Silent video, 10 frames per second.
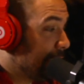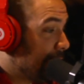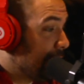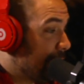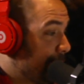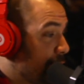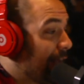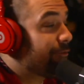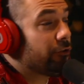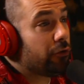um, you'll
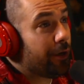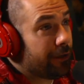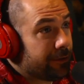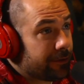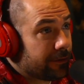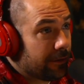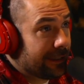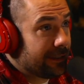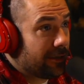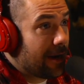have the lawyers. They'll
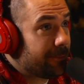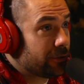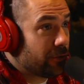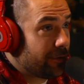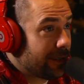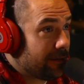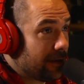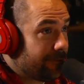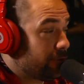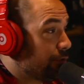get their opportunity.
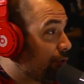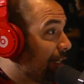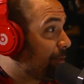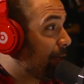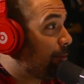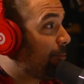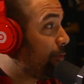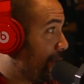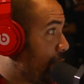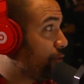Of course, okay. you guys may
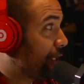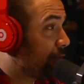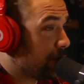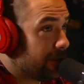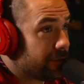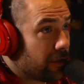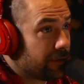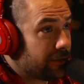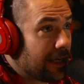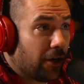remember the OJ lawyers
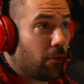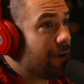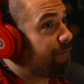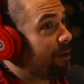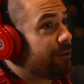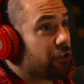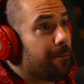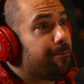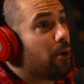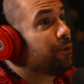all got quite famous
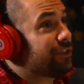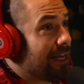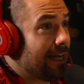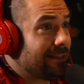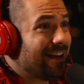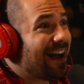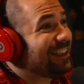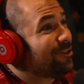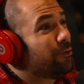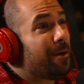on both sides.
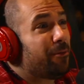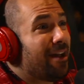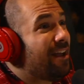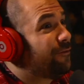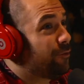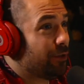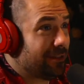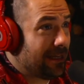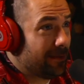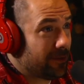I still remember
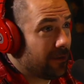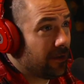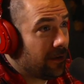everyone's names.